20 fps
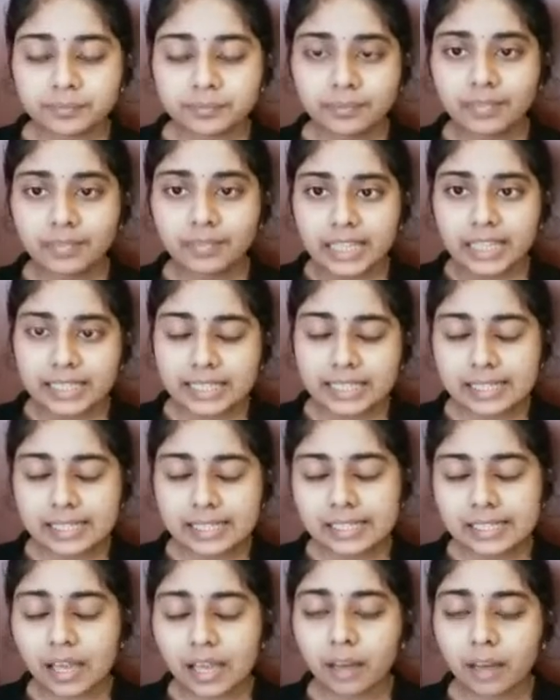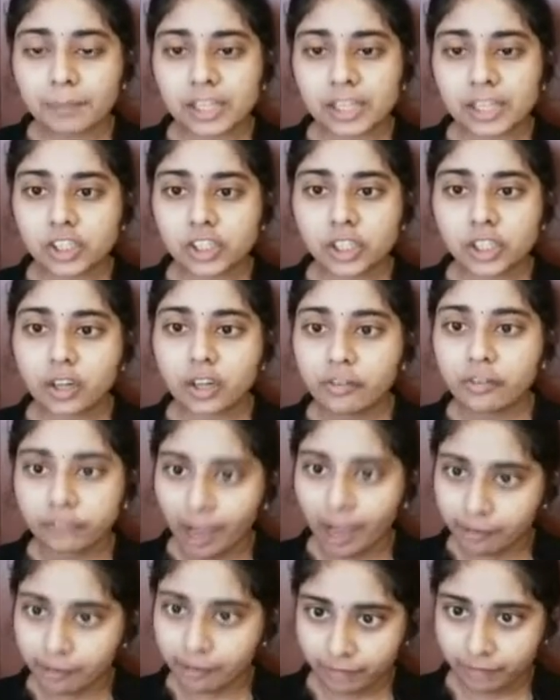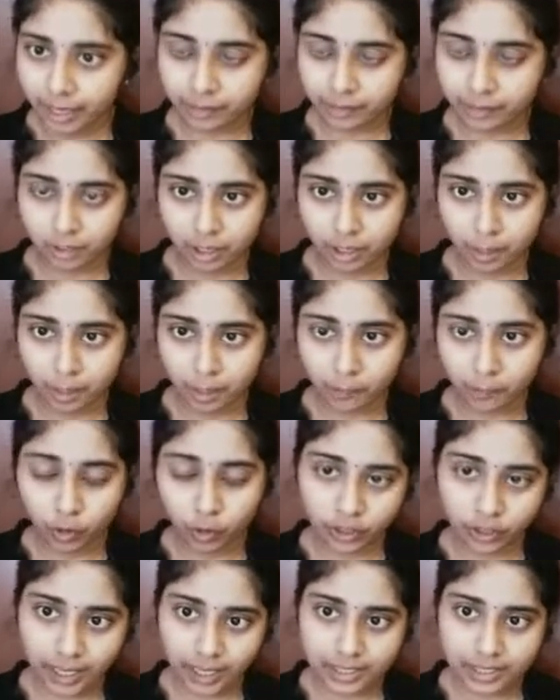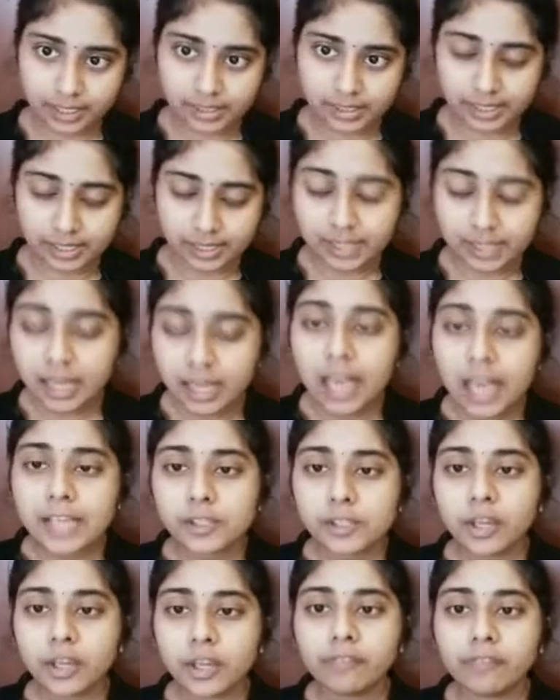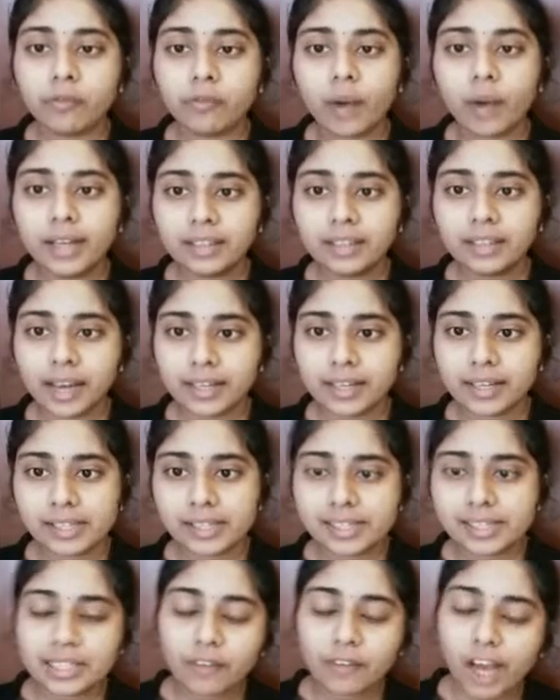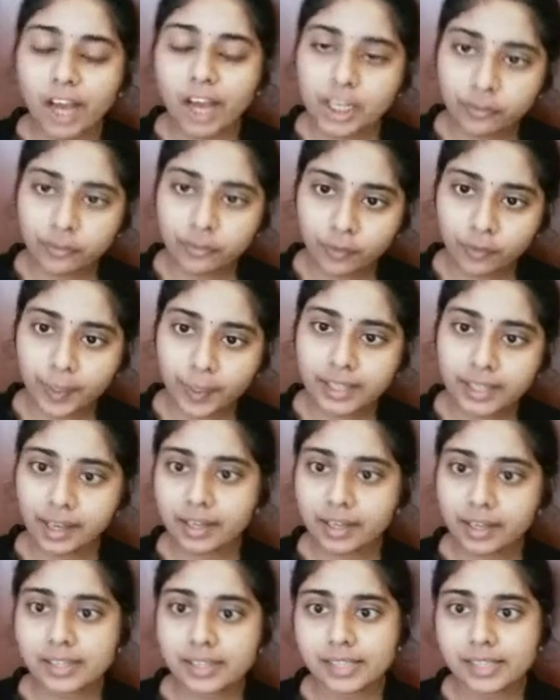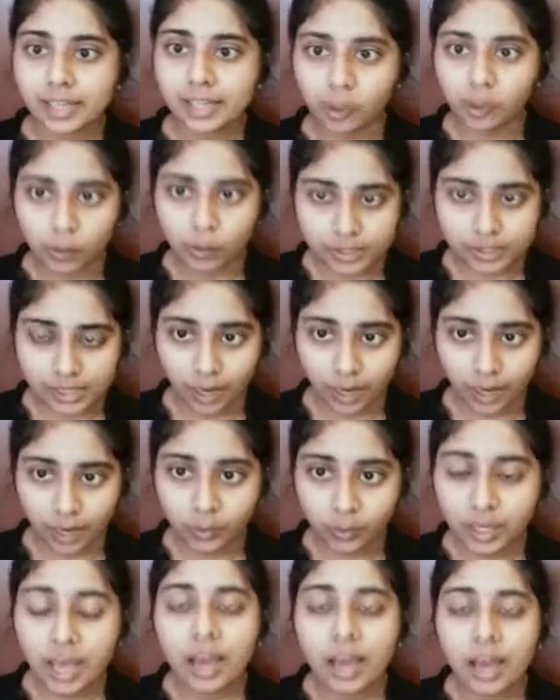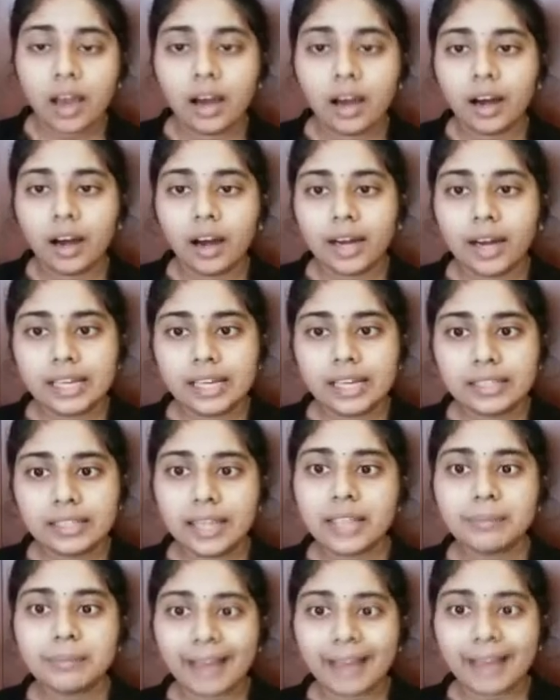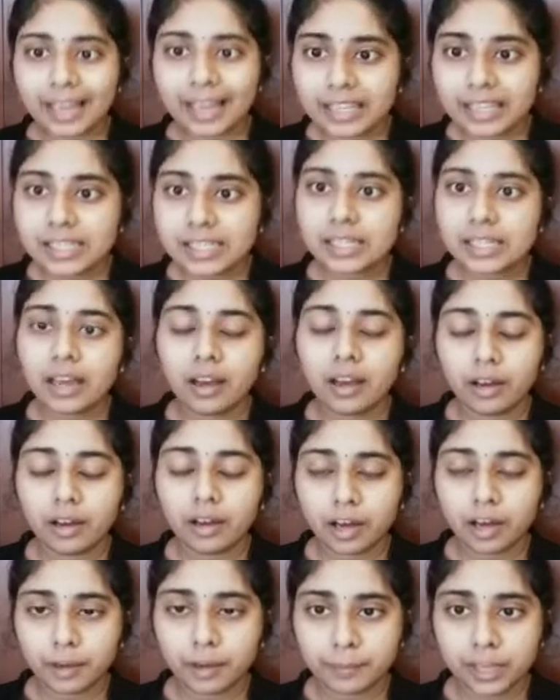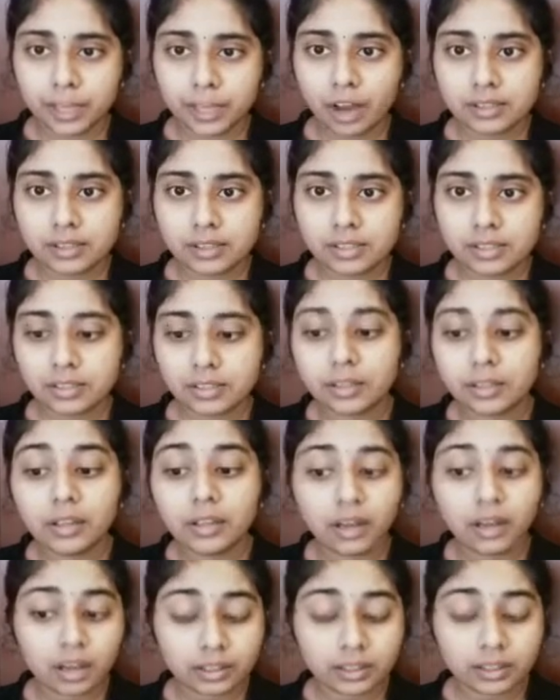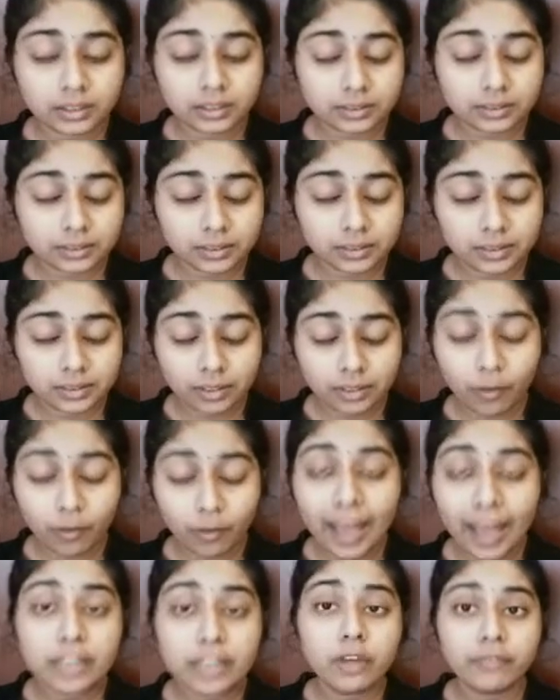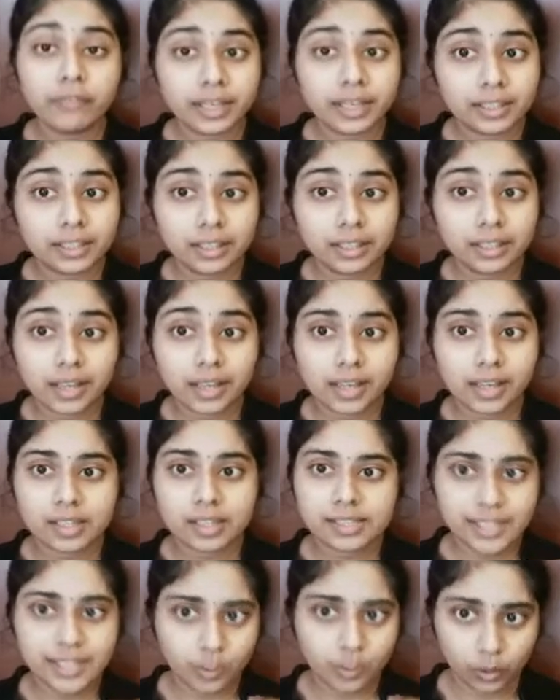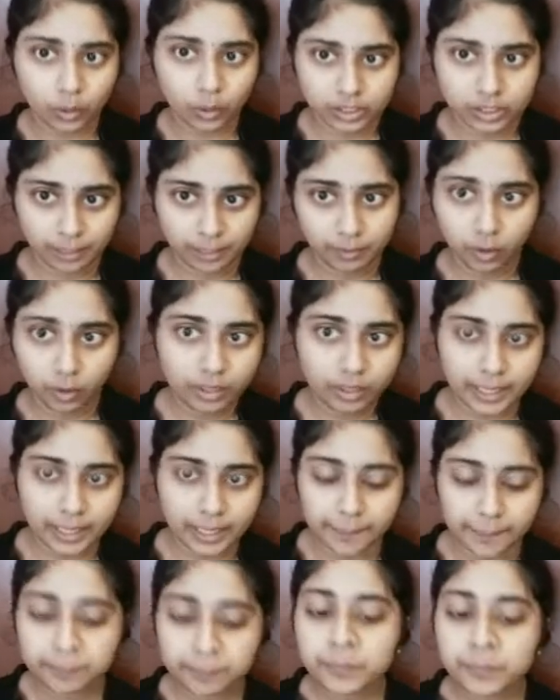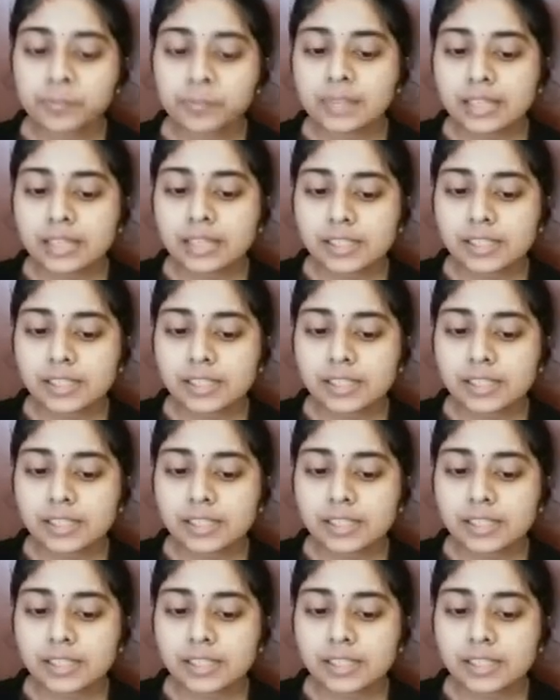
it is a mixture of five more currencies. So if one currency, the value of one currency goes down, it get balanced because the value of another currency goes up. Okay, so